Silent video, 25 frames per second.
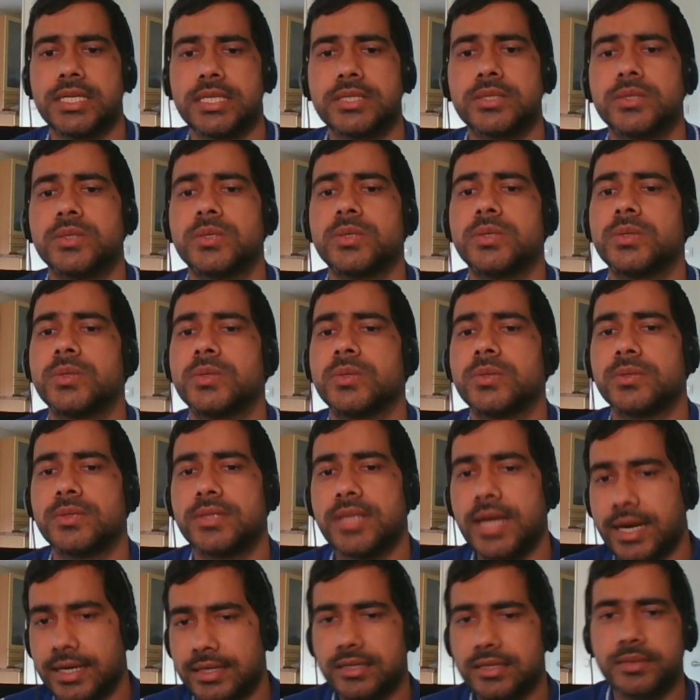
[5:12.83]
So
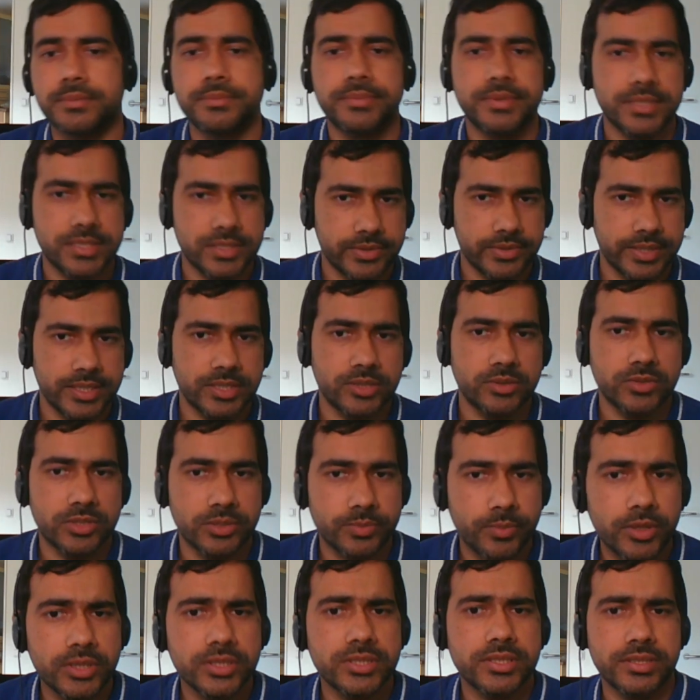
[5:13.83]
that company is ready to
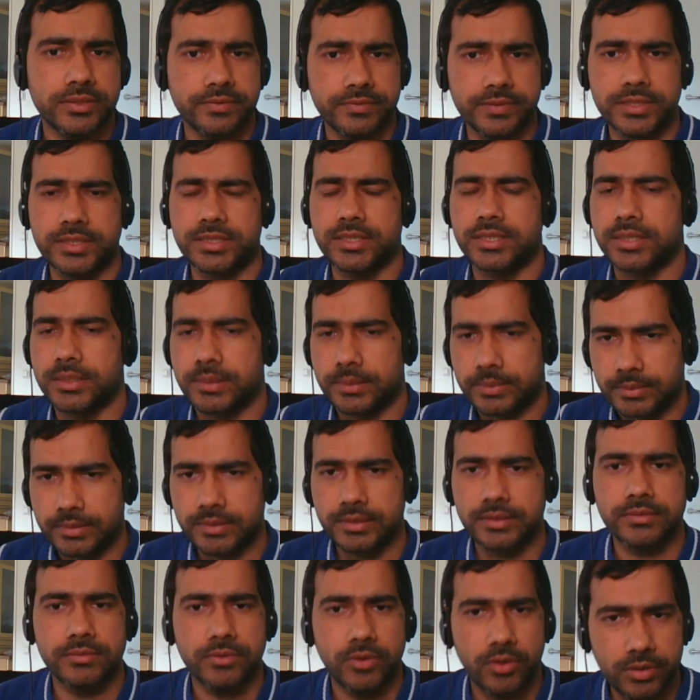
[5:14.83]
sponsor visa
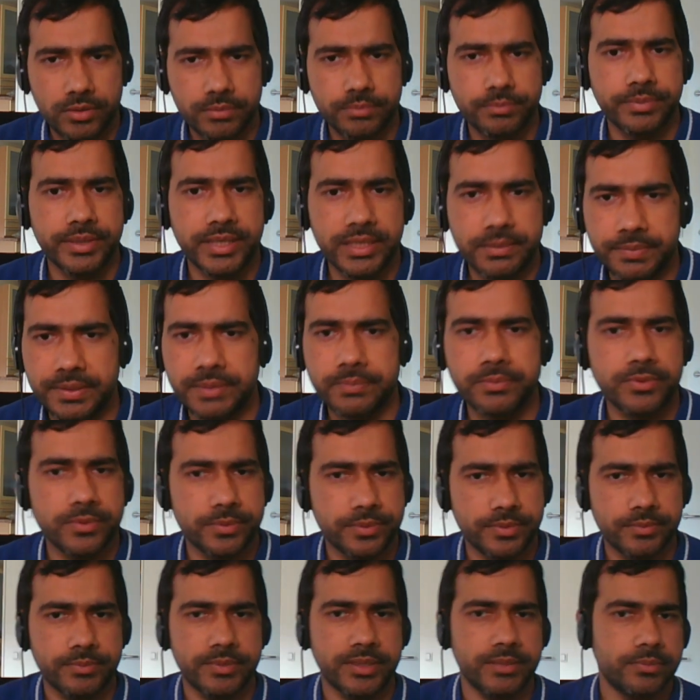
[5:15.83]
or bring
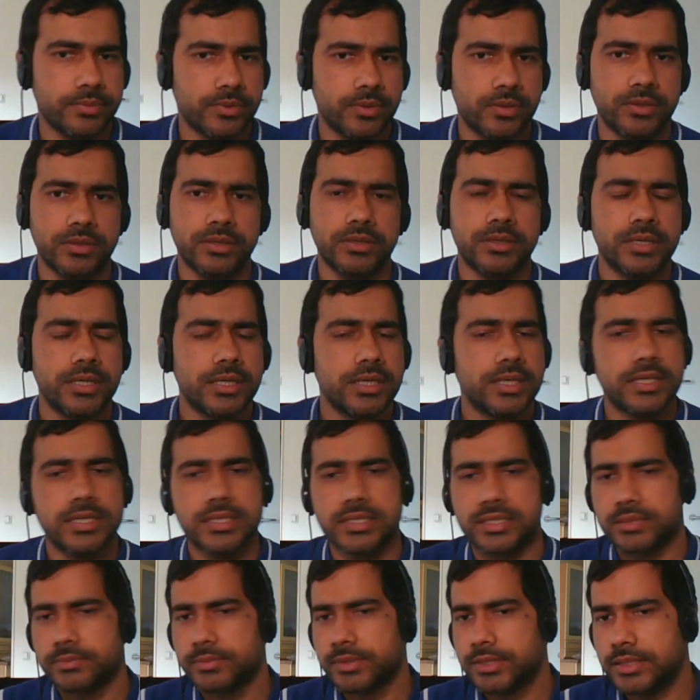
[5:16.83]
people from abroad.
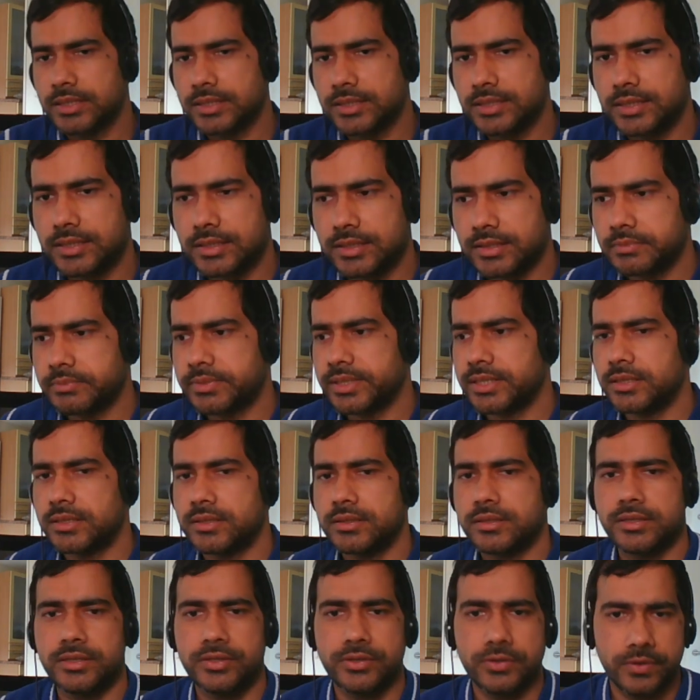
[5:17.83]
Similarly, there are many
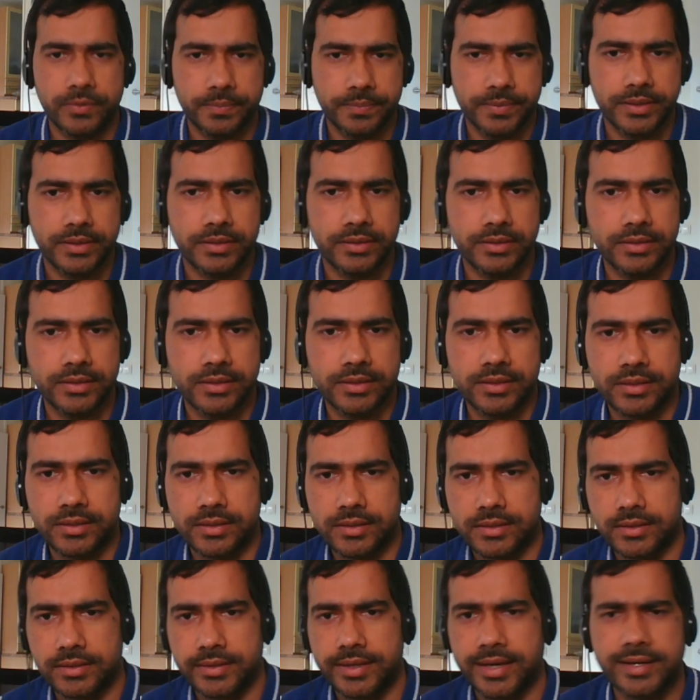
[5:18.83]
other European
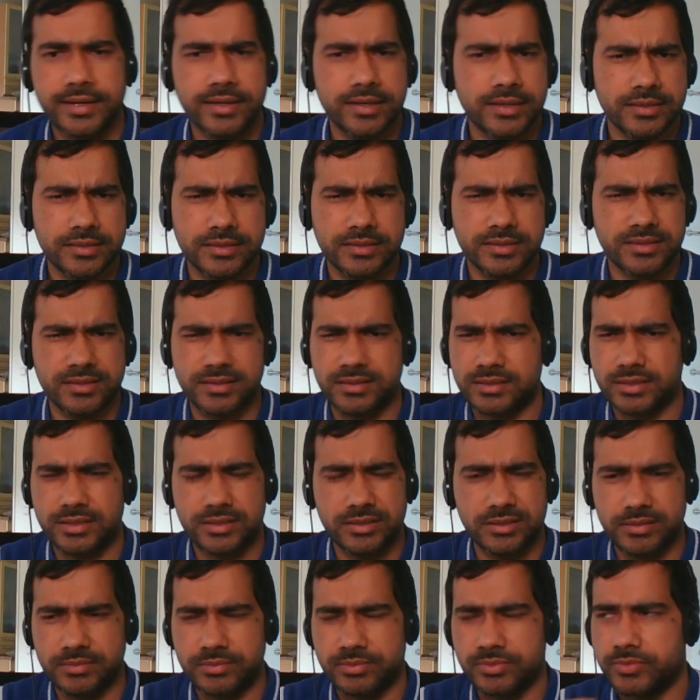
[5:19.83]
handles,
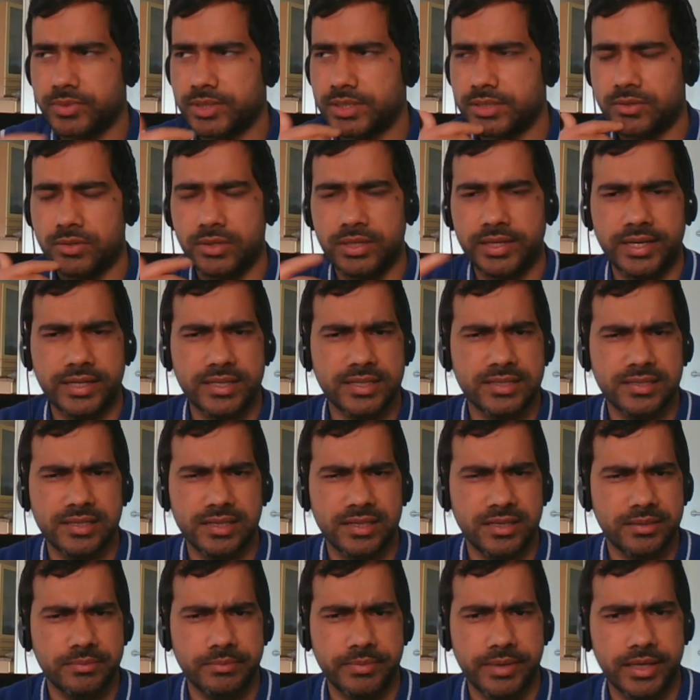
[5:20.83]
what they call
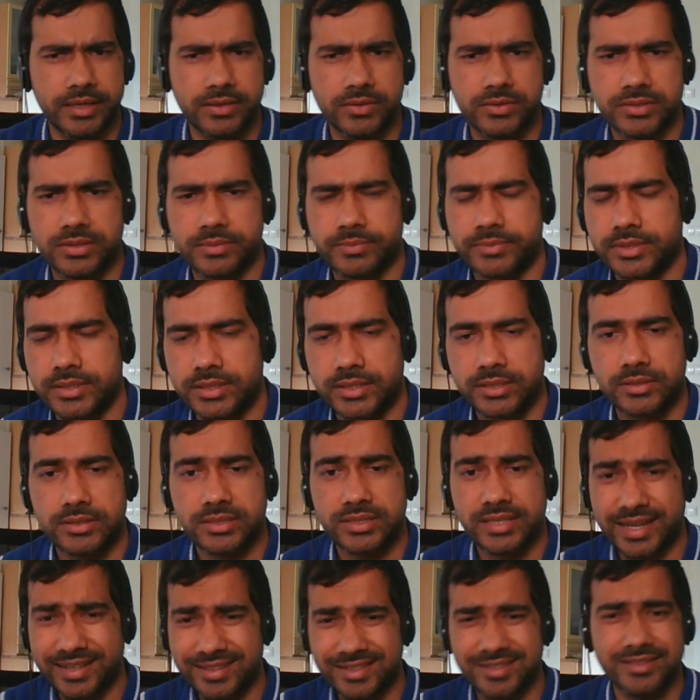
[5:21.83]
Handelsland Bank or something.
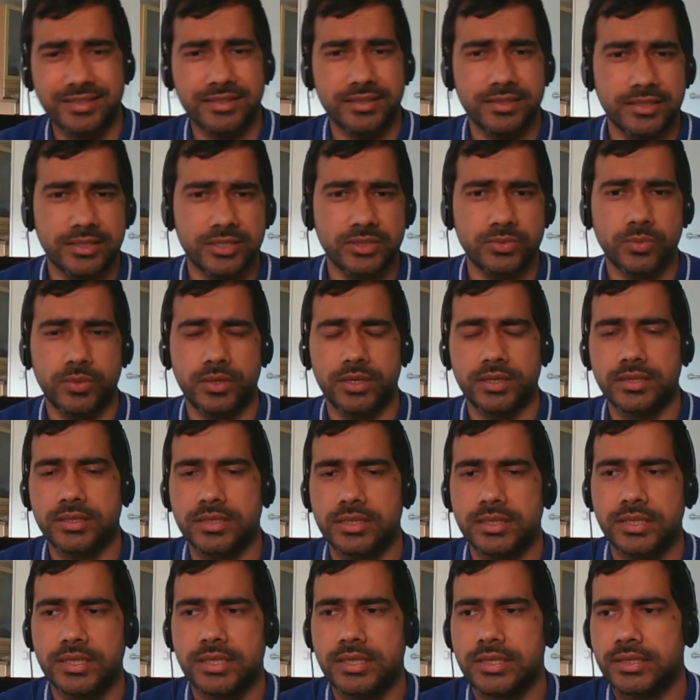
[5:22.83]
Santander is one.
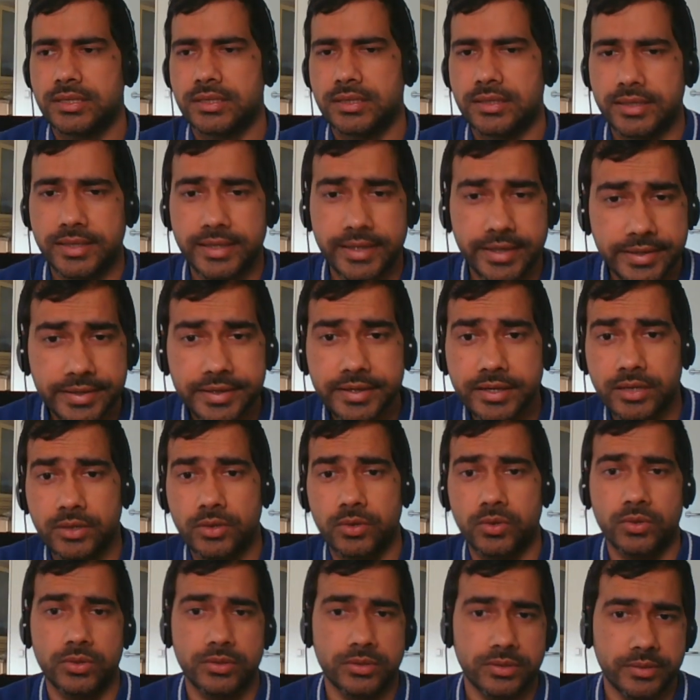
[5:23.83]
Credit
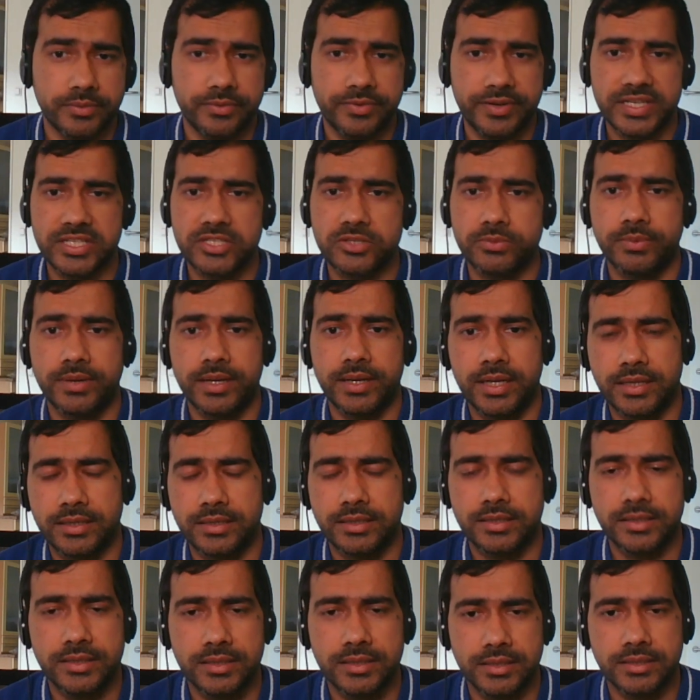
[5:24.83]
Angole, the French
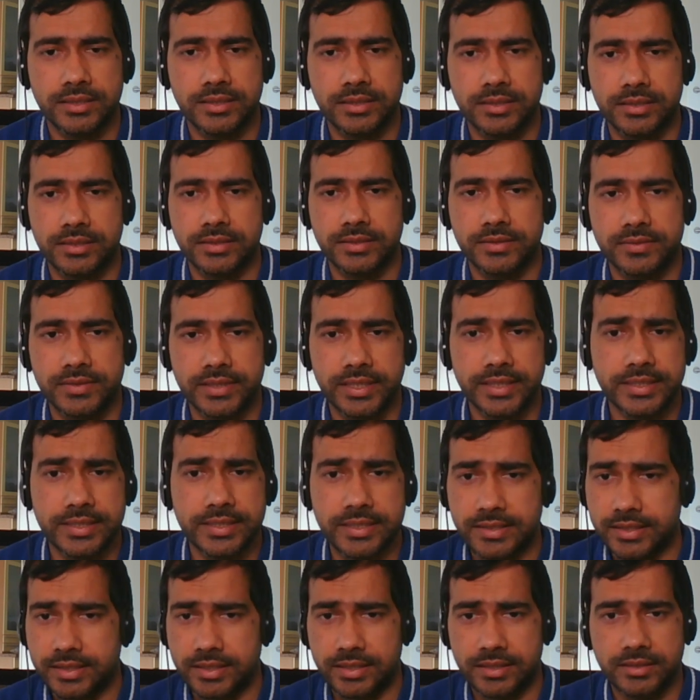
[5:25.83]
bank.
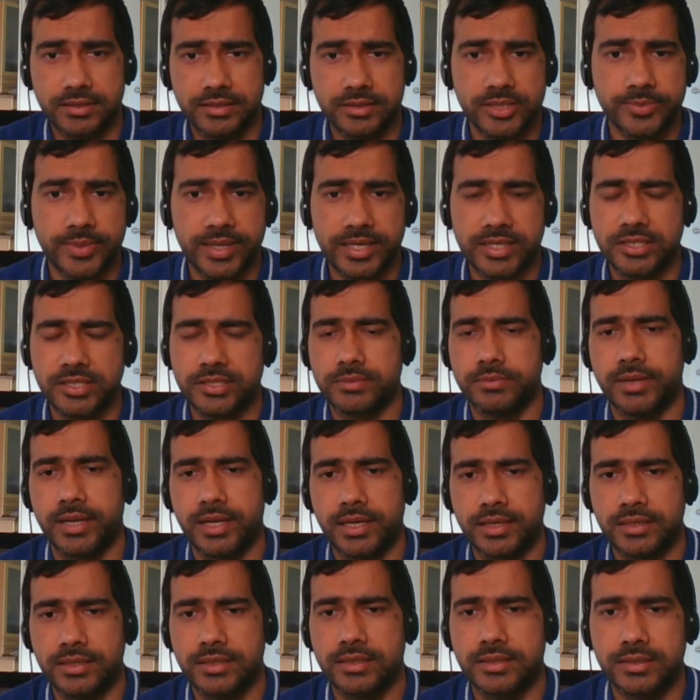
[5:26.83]
Santander, the Spanish
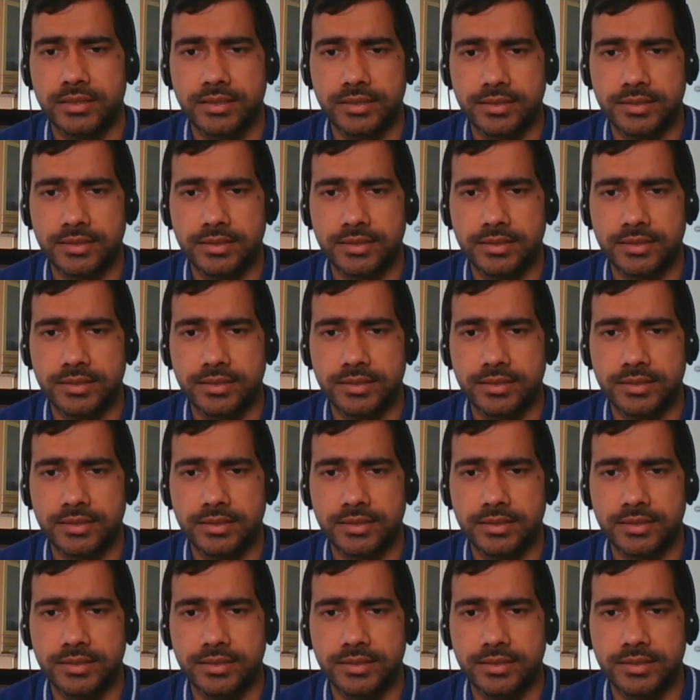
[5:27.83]
bank.